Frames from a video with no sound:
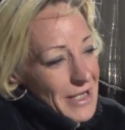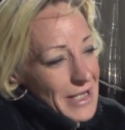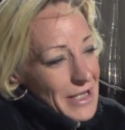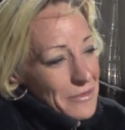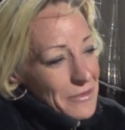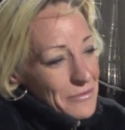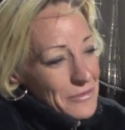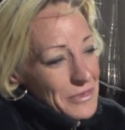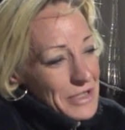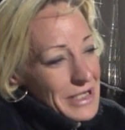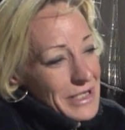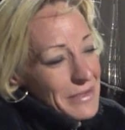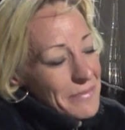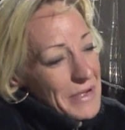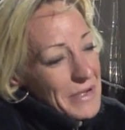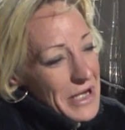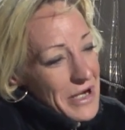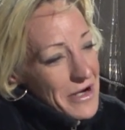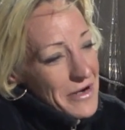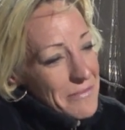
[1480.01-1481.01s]
And we
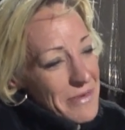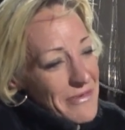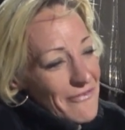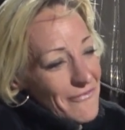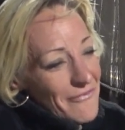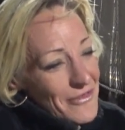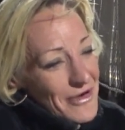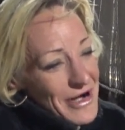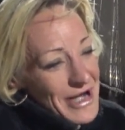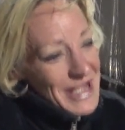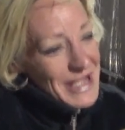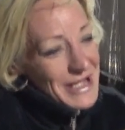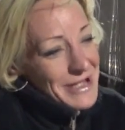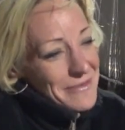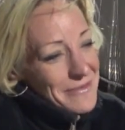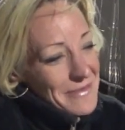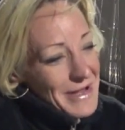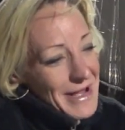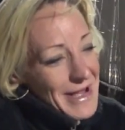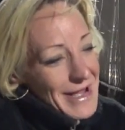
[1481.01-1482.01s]
appear before
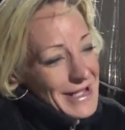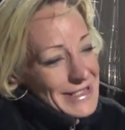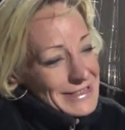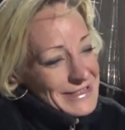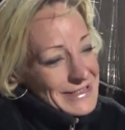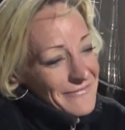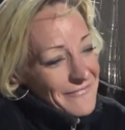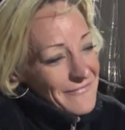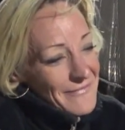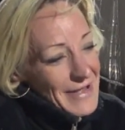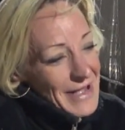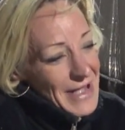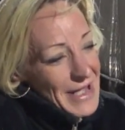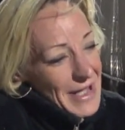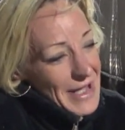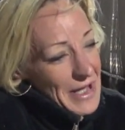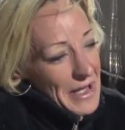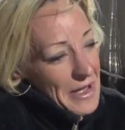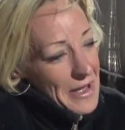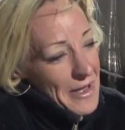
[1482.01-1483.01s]
him as if
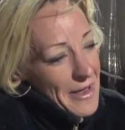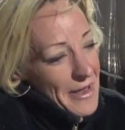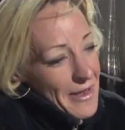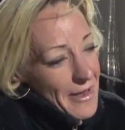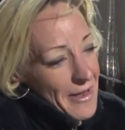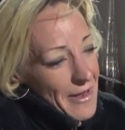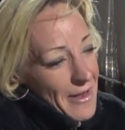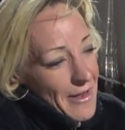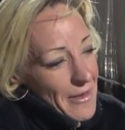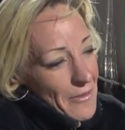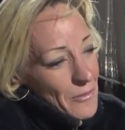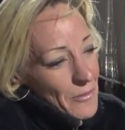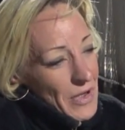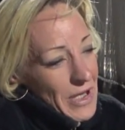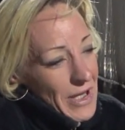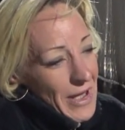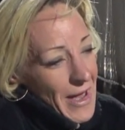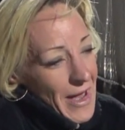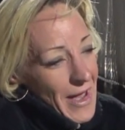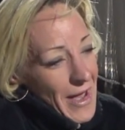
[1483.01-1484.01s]

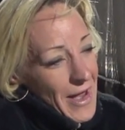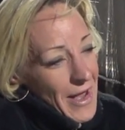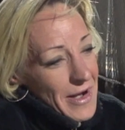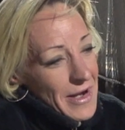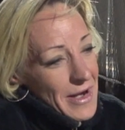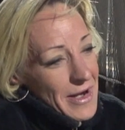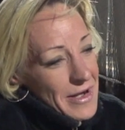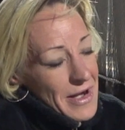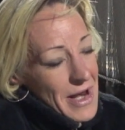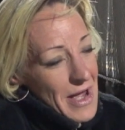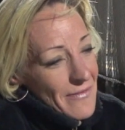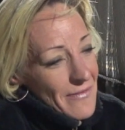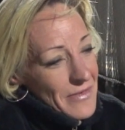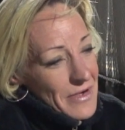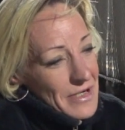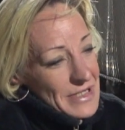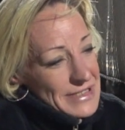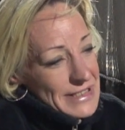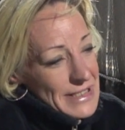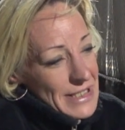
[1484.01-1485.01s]
we had
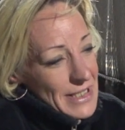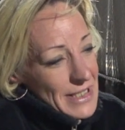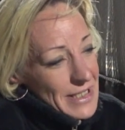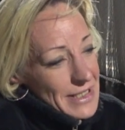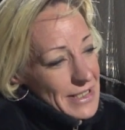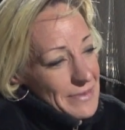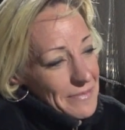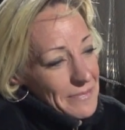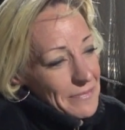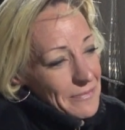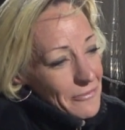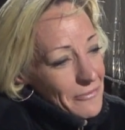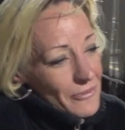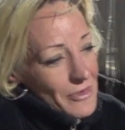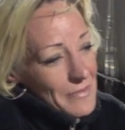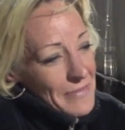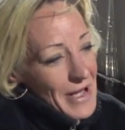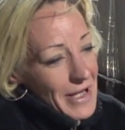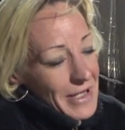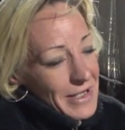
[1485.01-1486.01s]
never sinned.
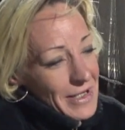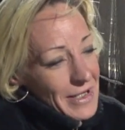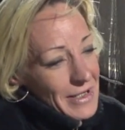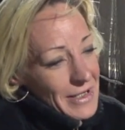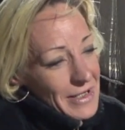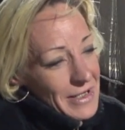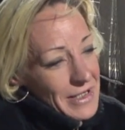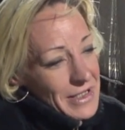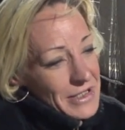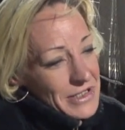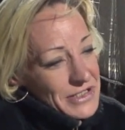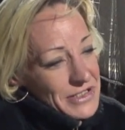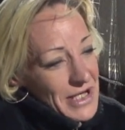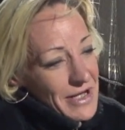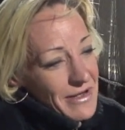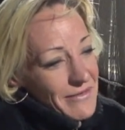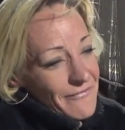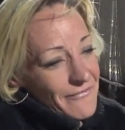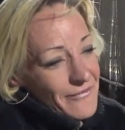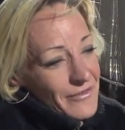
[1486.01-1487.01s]
Rebecca, he
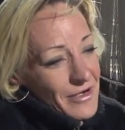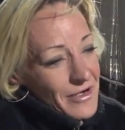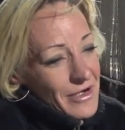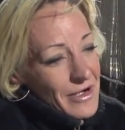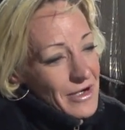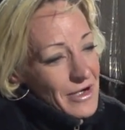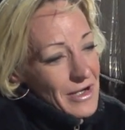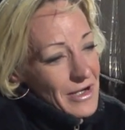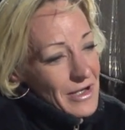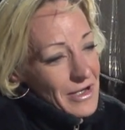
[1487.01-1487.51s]
shed for